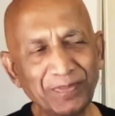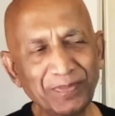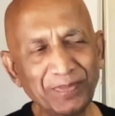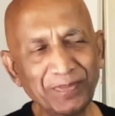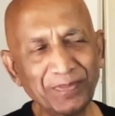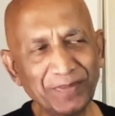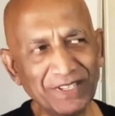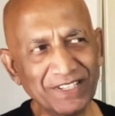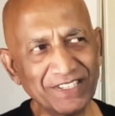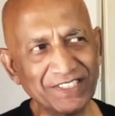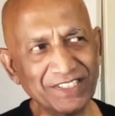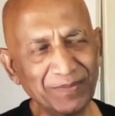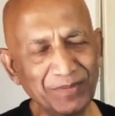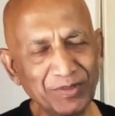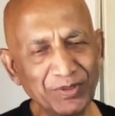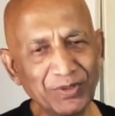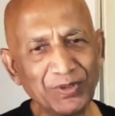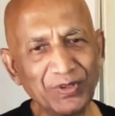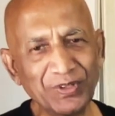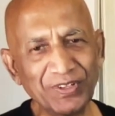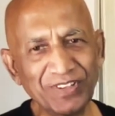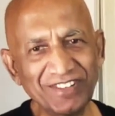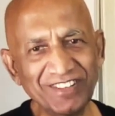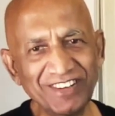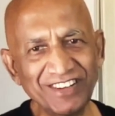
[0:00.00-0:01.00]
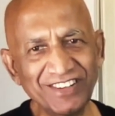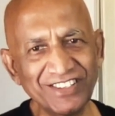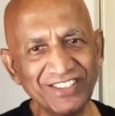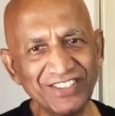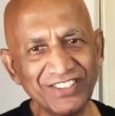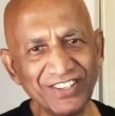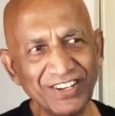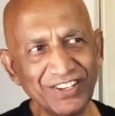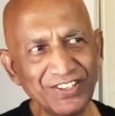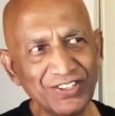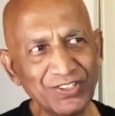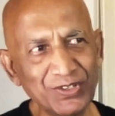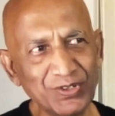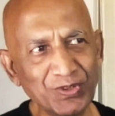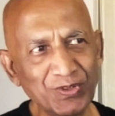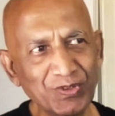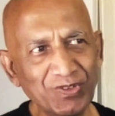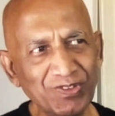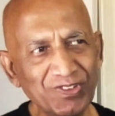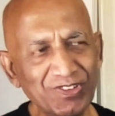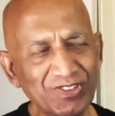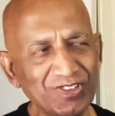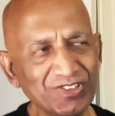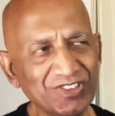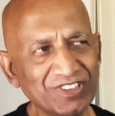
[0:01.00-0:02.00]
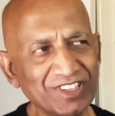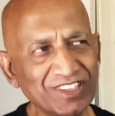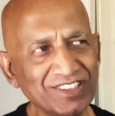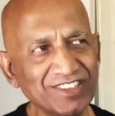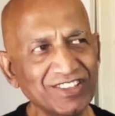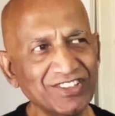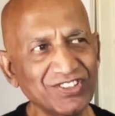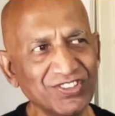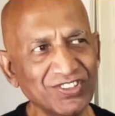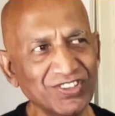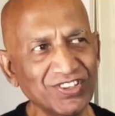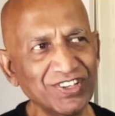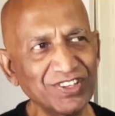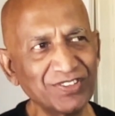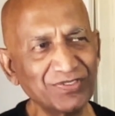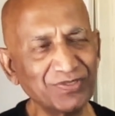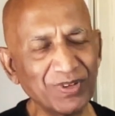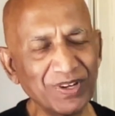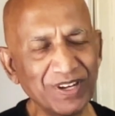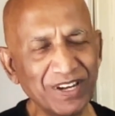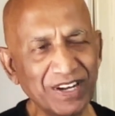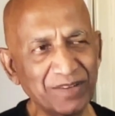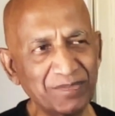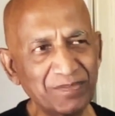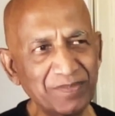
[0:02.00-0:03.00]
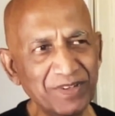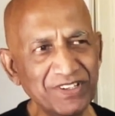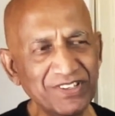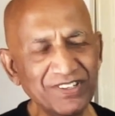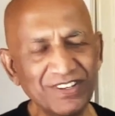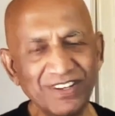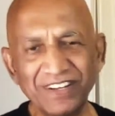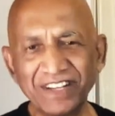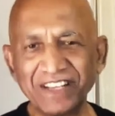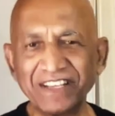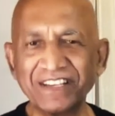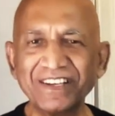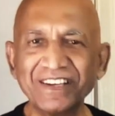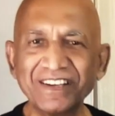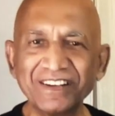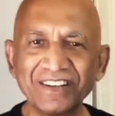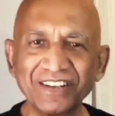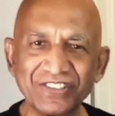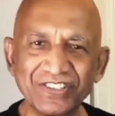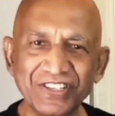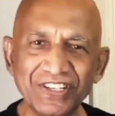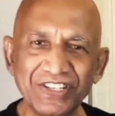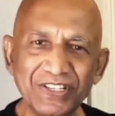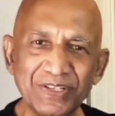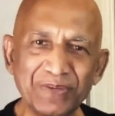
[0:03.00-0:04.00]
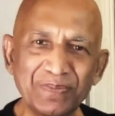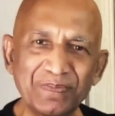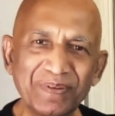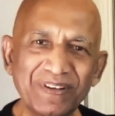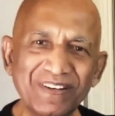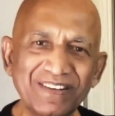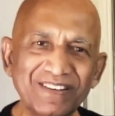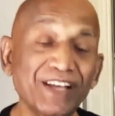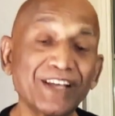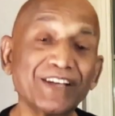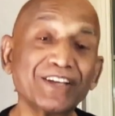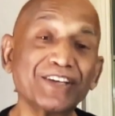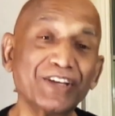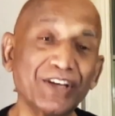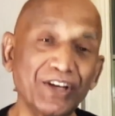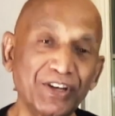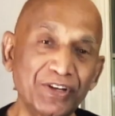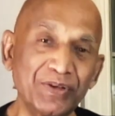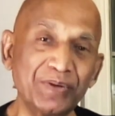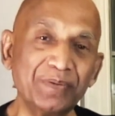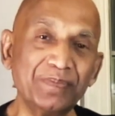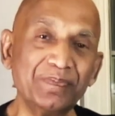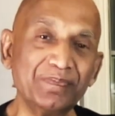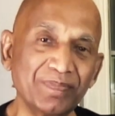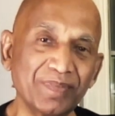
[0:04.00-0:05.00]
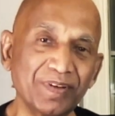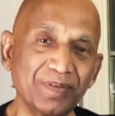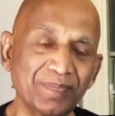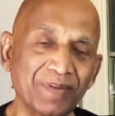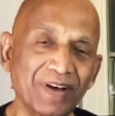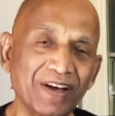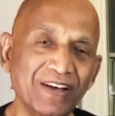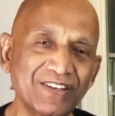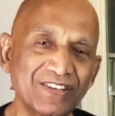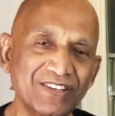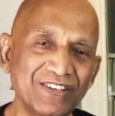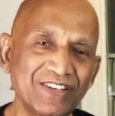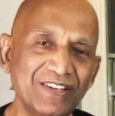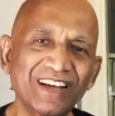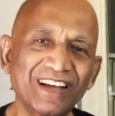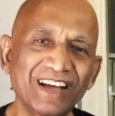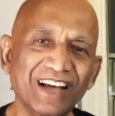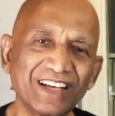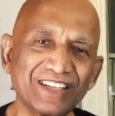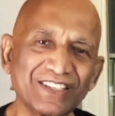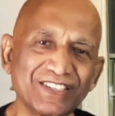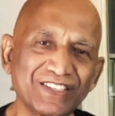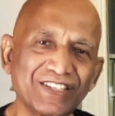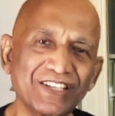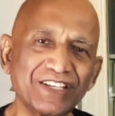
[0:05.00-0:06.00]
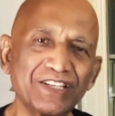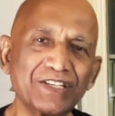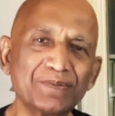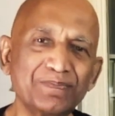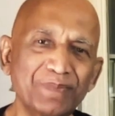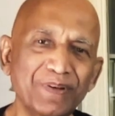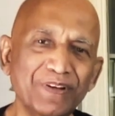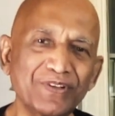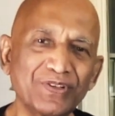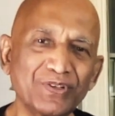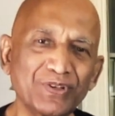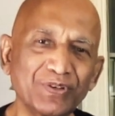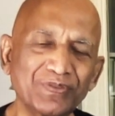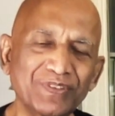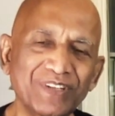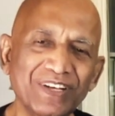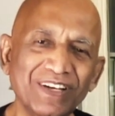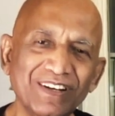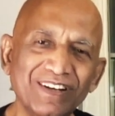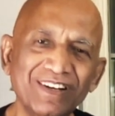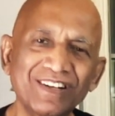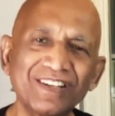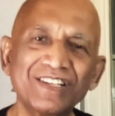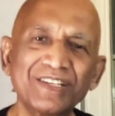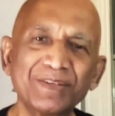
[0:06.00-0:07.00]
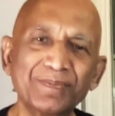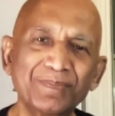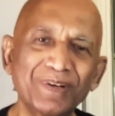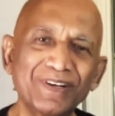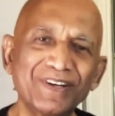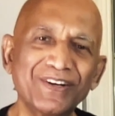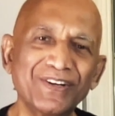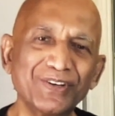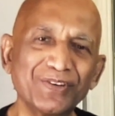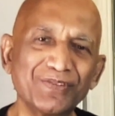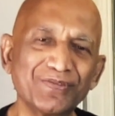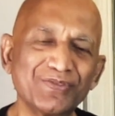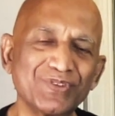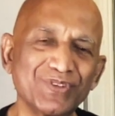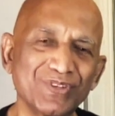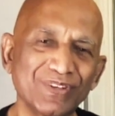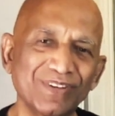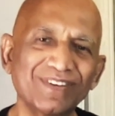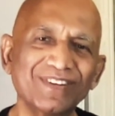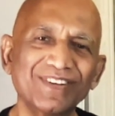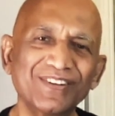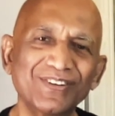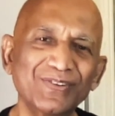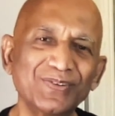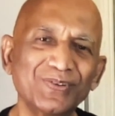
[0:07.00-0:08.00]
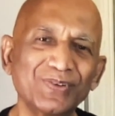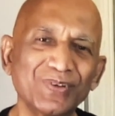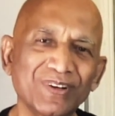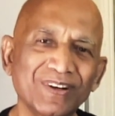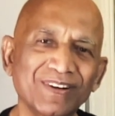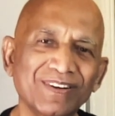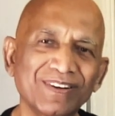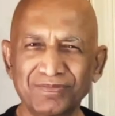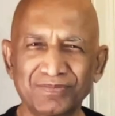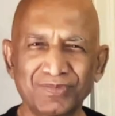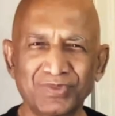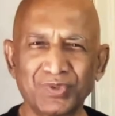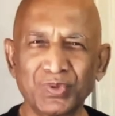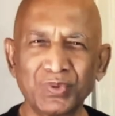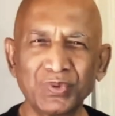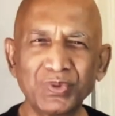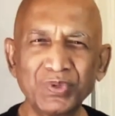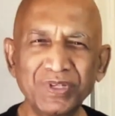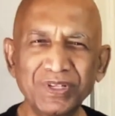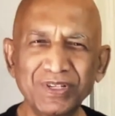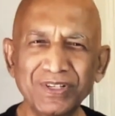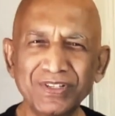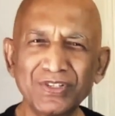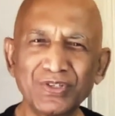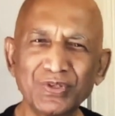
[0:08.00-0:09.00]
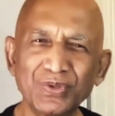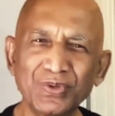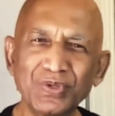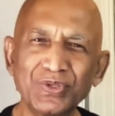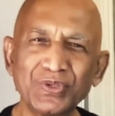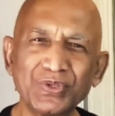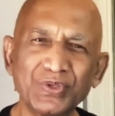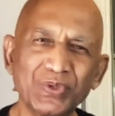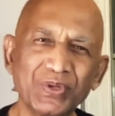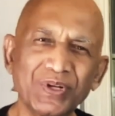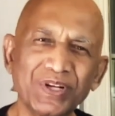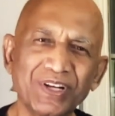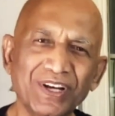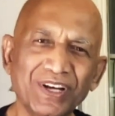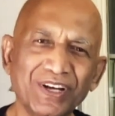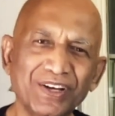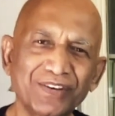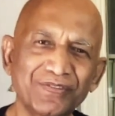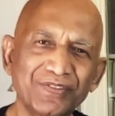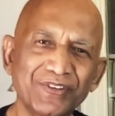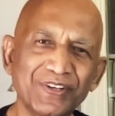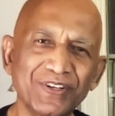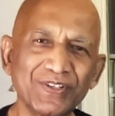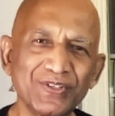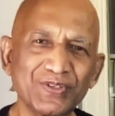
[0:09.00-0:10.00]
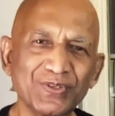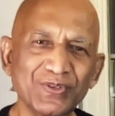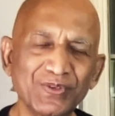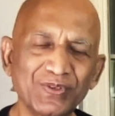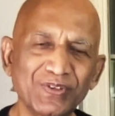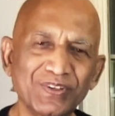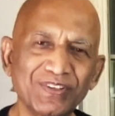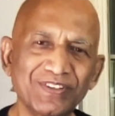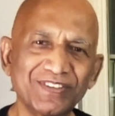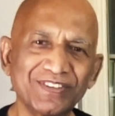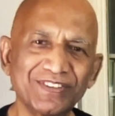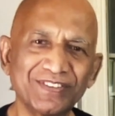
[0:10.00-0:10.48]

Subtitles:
By the time you go to the nursery school, you take the children for admission, again assessment. Can you imagine assessment of the eligibility of children who are 2 years old, 2.5 years old?